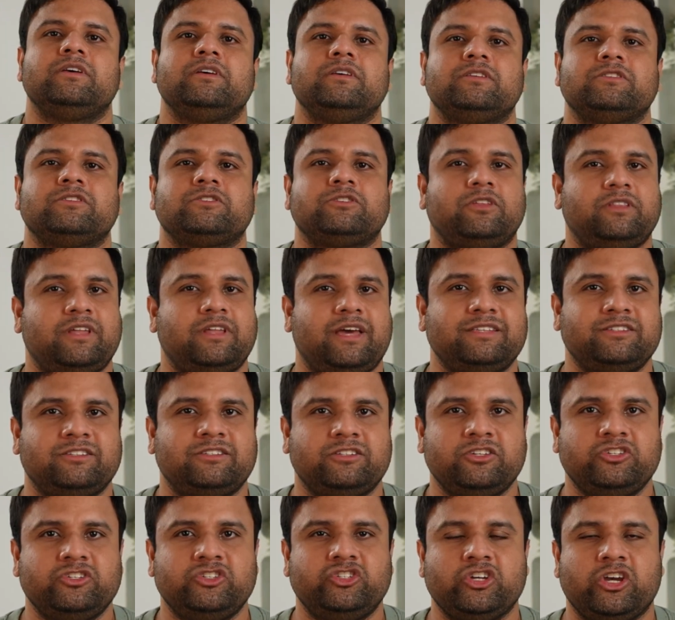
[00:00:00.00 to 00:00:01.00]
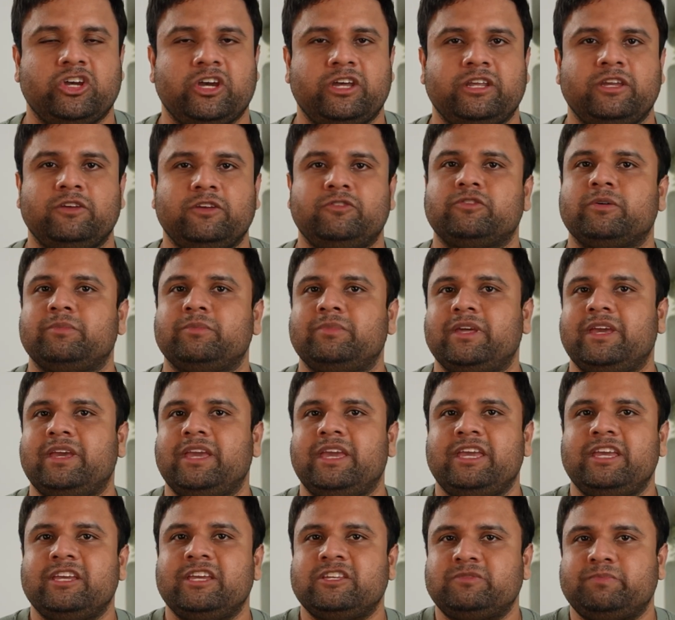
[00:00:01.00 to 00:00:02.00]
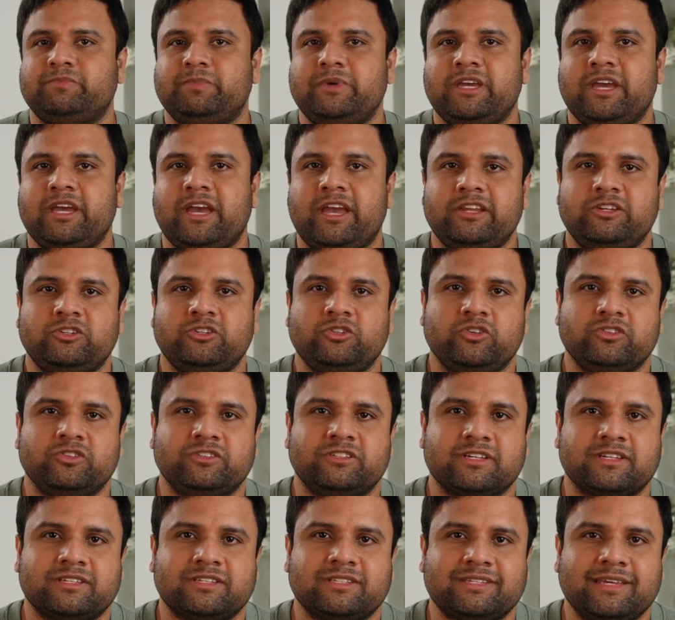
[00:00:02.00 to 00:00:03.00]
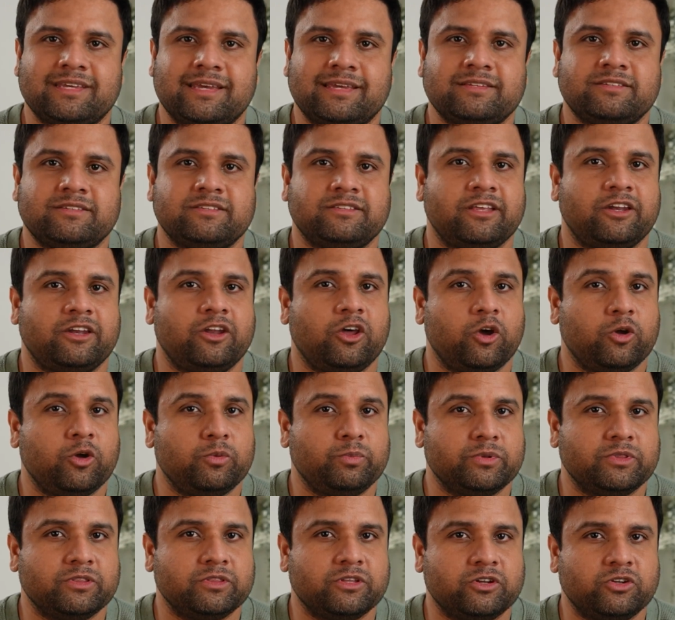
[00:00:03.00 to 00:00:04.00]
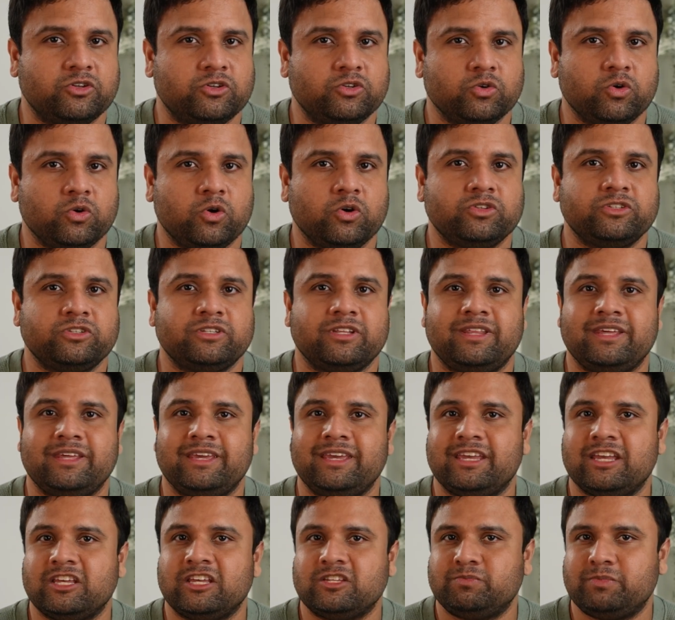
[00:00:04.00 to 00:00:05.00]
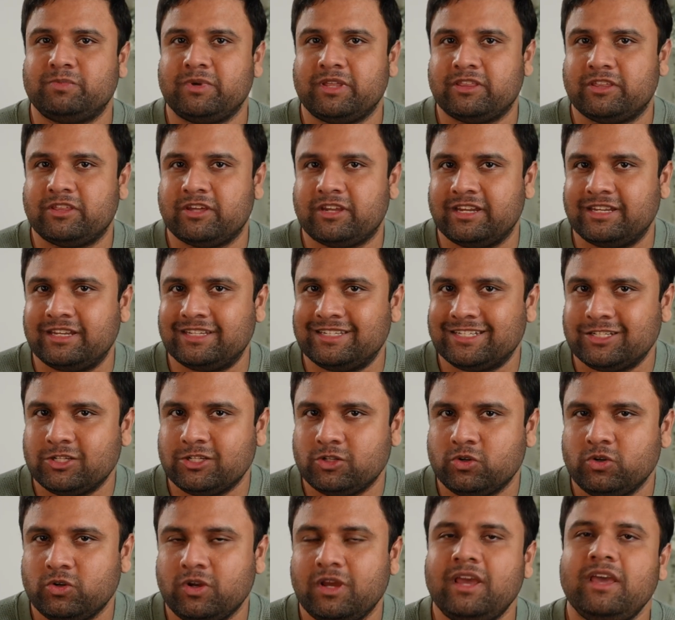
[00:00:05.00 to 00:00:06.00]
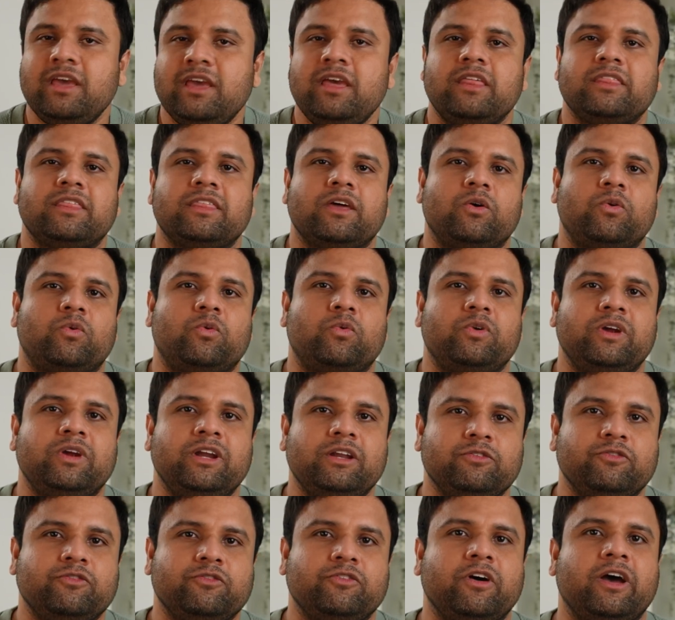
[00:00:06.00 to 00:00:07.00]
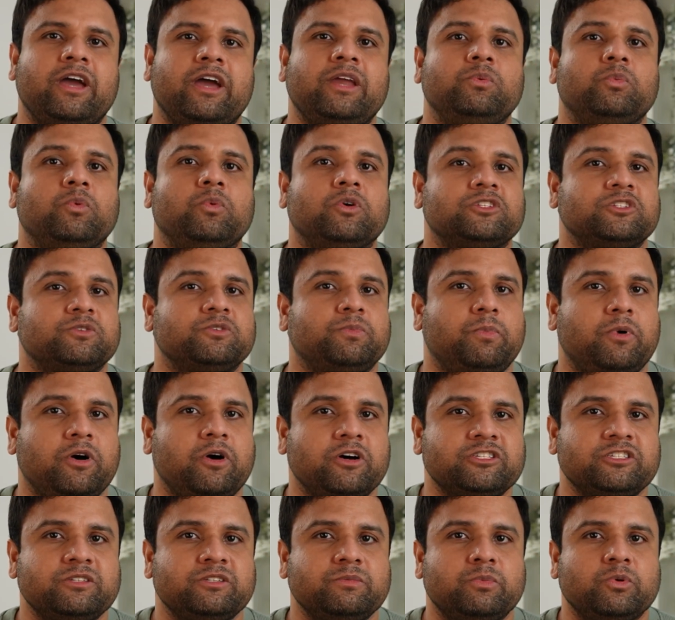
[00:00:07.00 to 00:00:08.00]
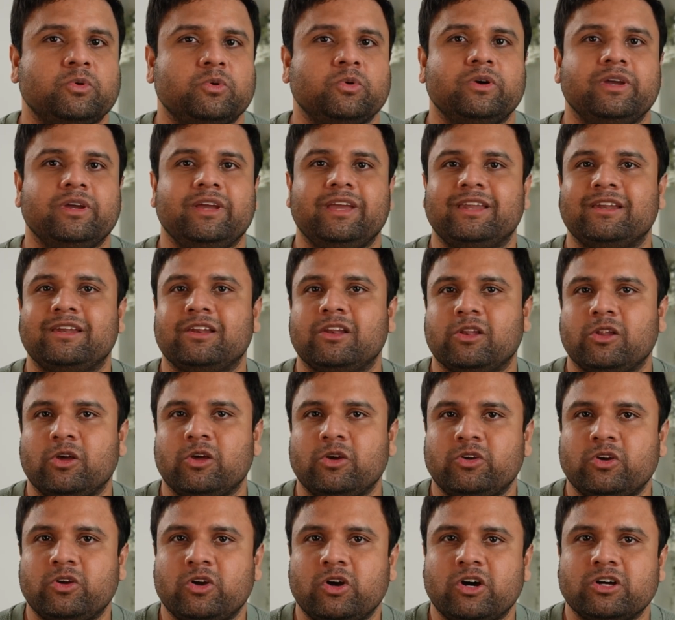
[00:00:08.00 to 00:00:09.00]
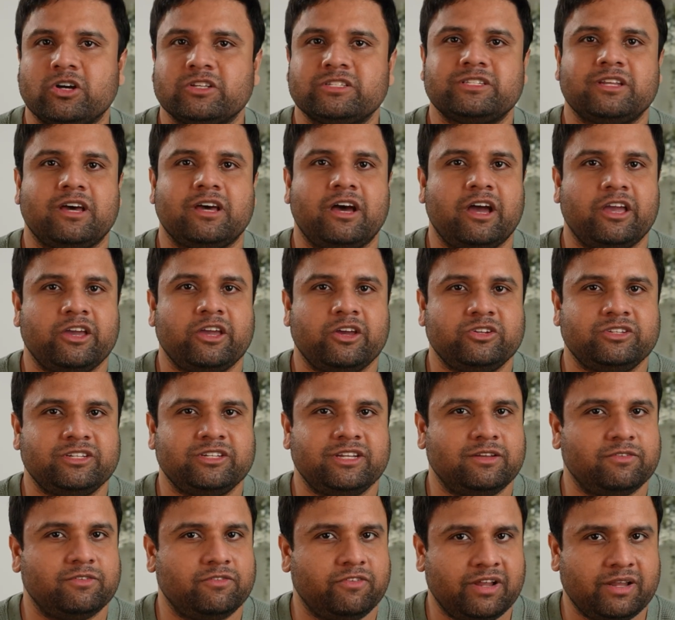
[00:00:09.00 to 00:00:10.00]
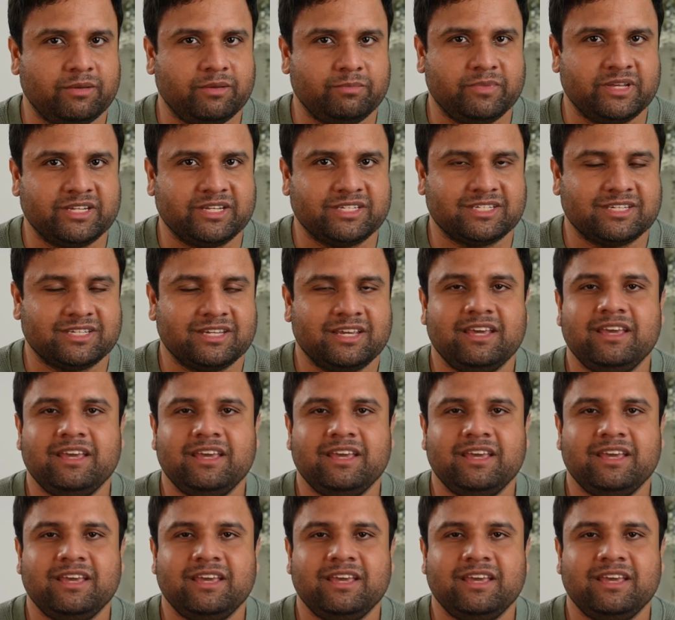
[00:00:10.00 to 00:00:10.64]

So that's a journey from the E S P eighty-two sixty-six that opened the door to the E S P thirty-two that redefined what's possible in low-cost IoT development.